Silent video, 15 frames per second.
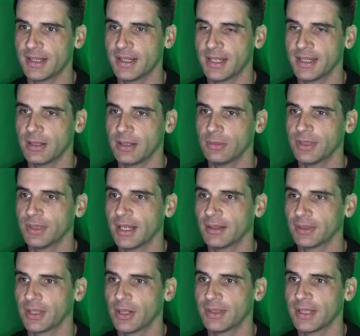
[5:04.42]
and that will now
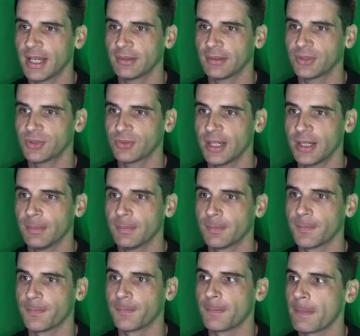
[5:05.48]
go downstream.
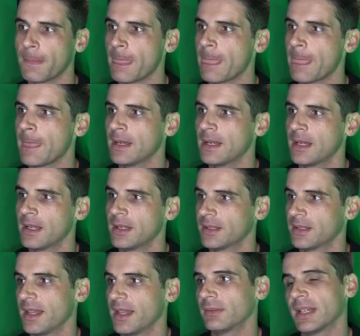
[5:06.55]
So So
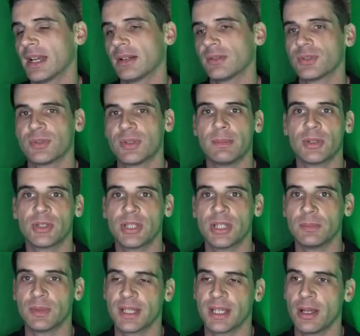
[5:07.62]
now downstream machine
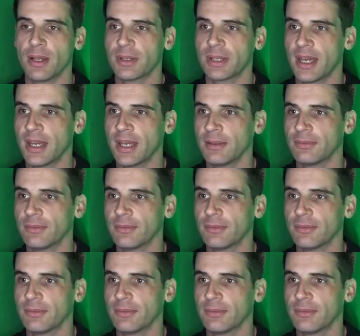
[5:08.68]
will say, okay,